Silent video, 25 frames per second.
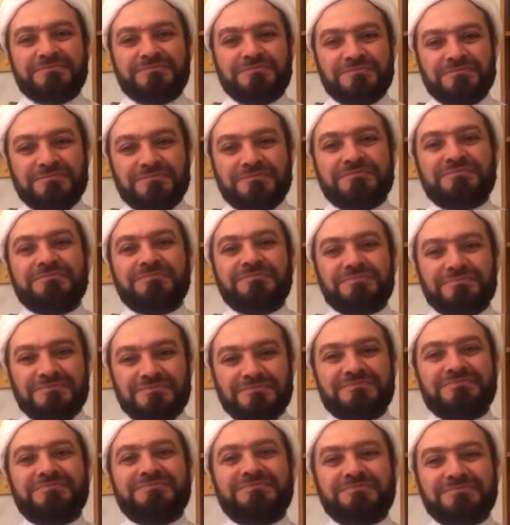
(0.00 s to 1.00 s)

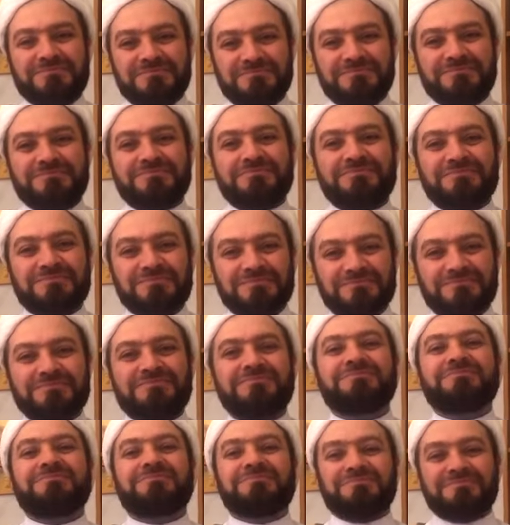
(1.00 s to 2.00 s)

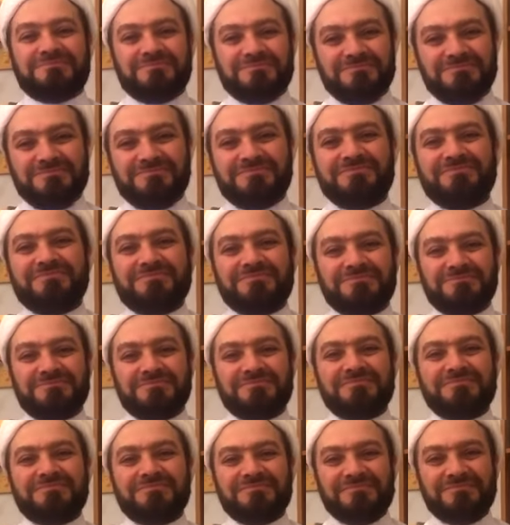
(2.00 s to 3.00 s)

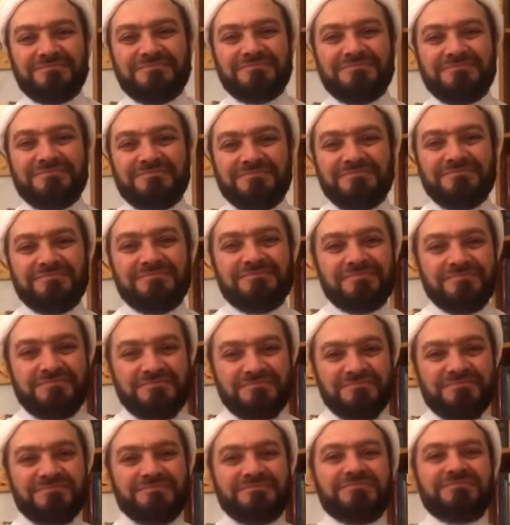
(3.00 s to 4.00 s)

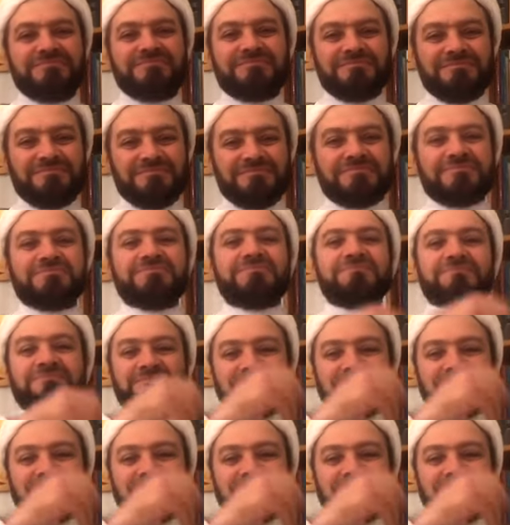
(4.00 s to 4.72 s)
(silent)